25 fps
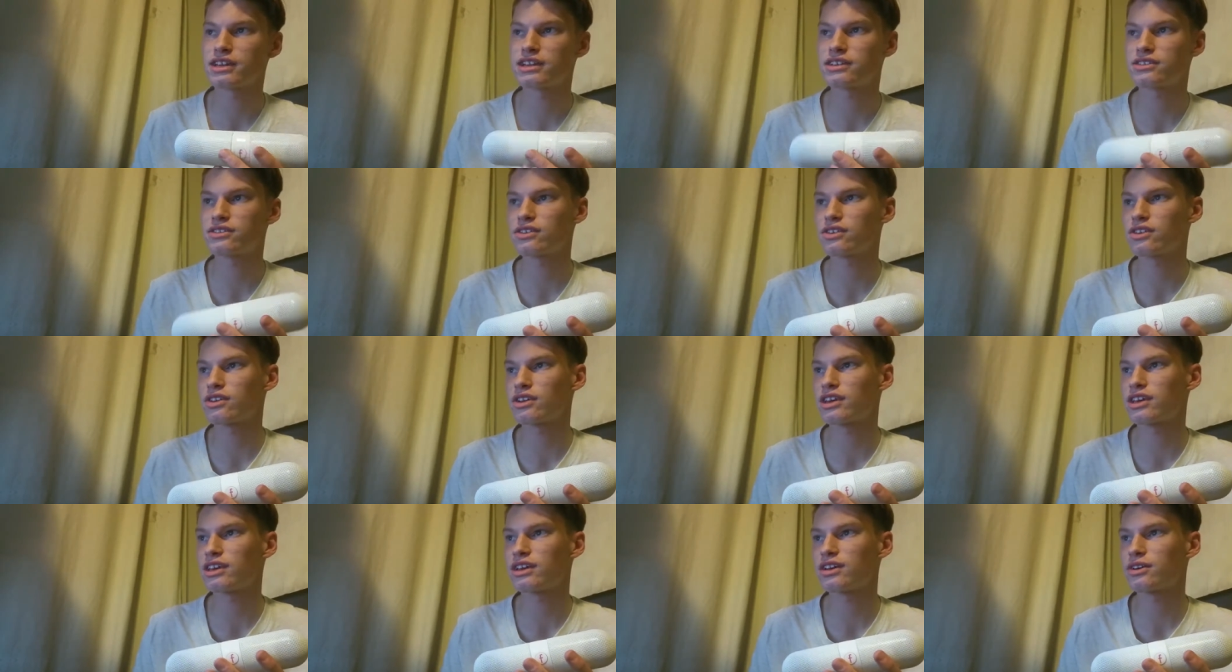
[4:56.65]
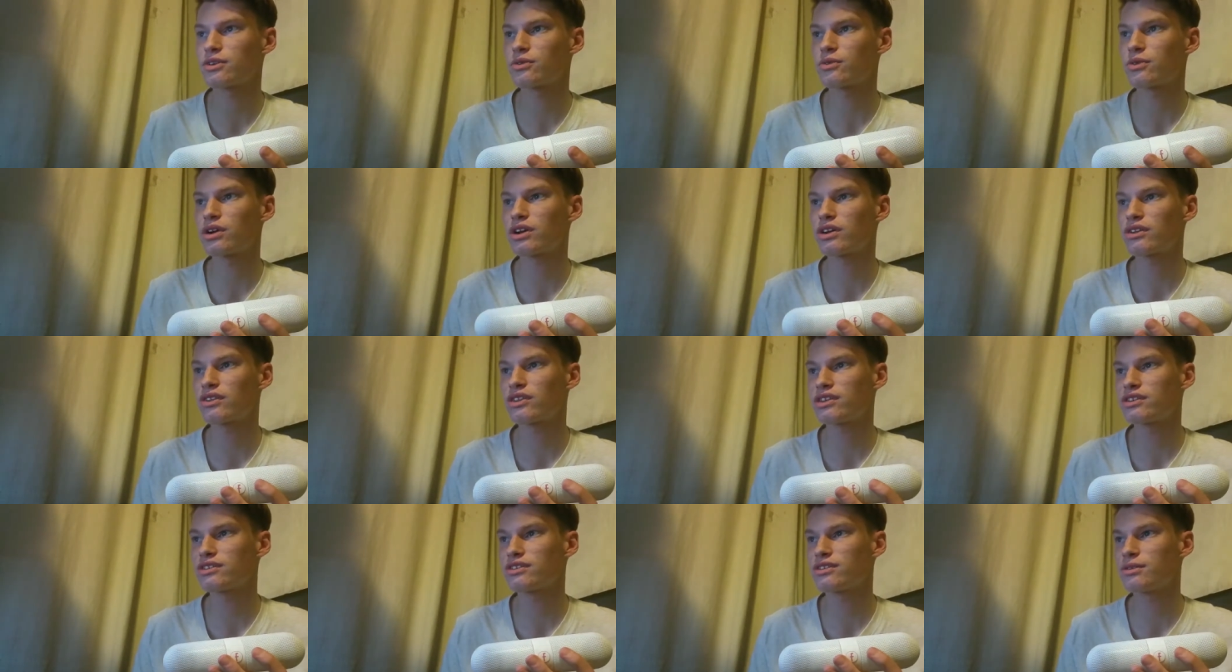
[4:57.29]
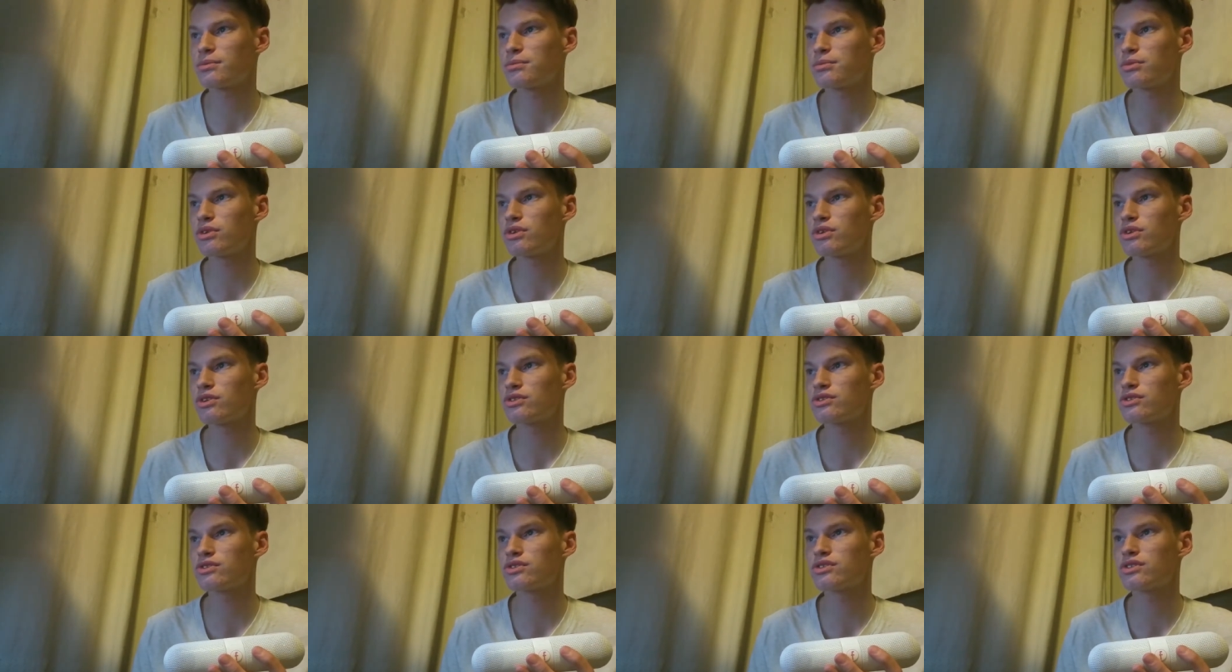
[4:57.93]
Let's look here. What are the
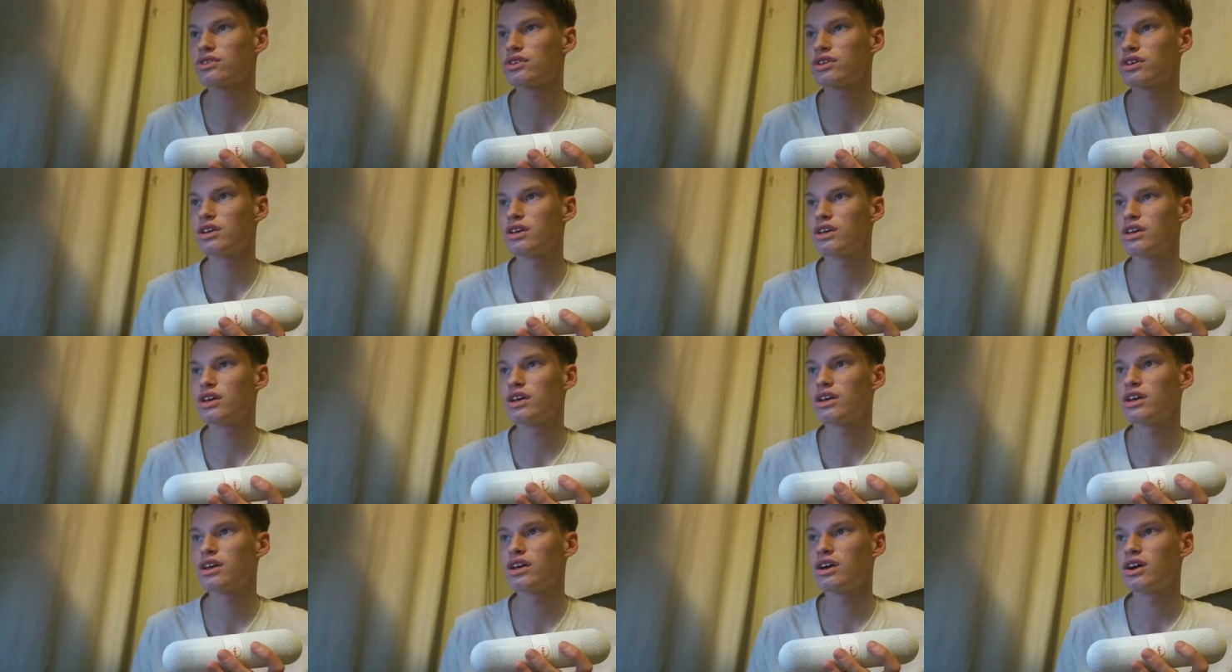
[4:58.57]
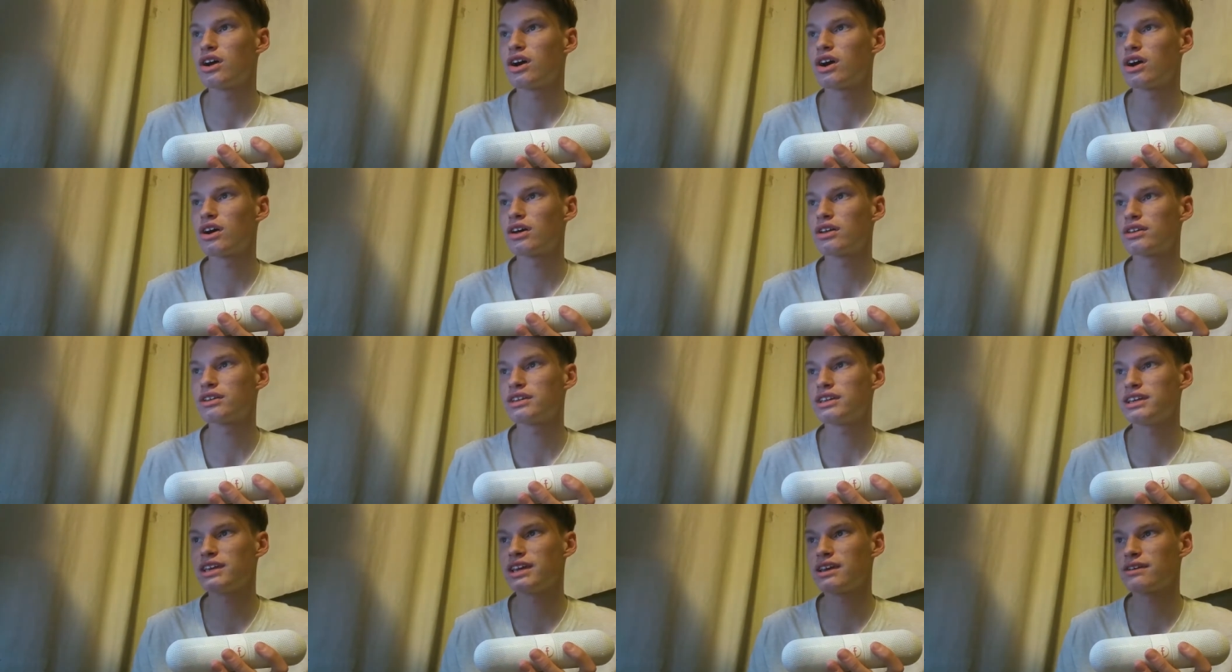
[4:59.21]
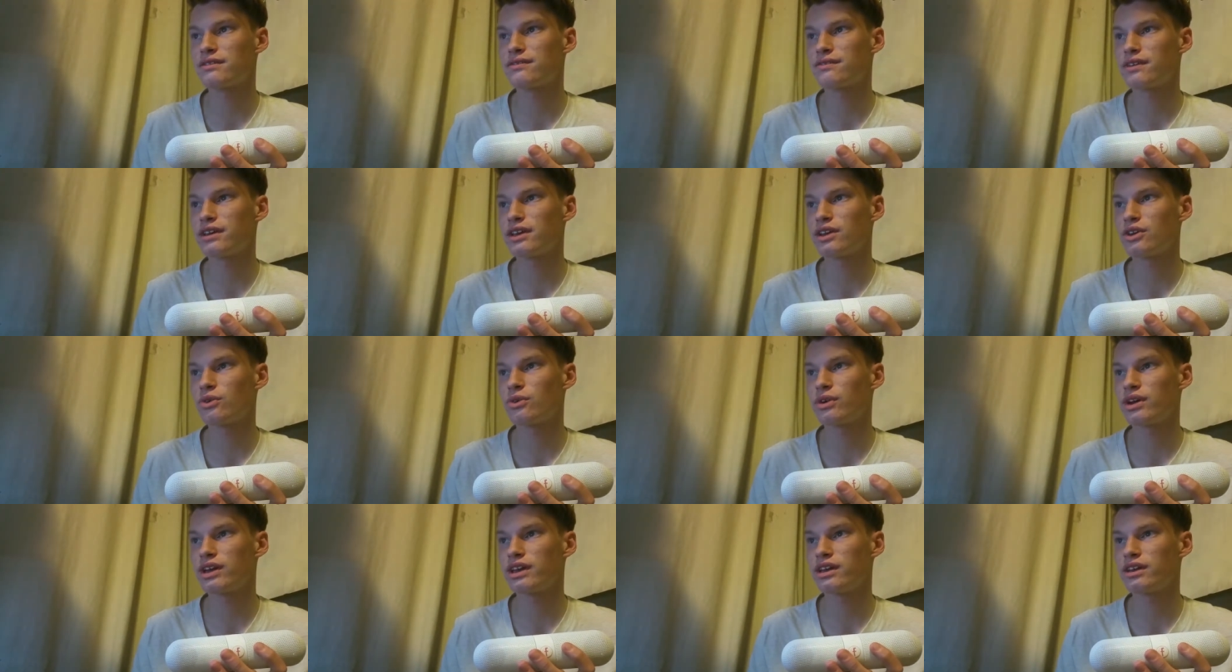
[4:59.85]
symbols on the FM radio?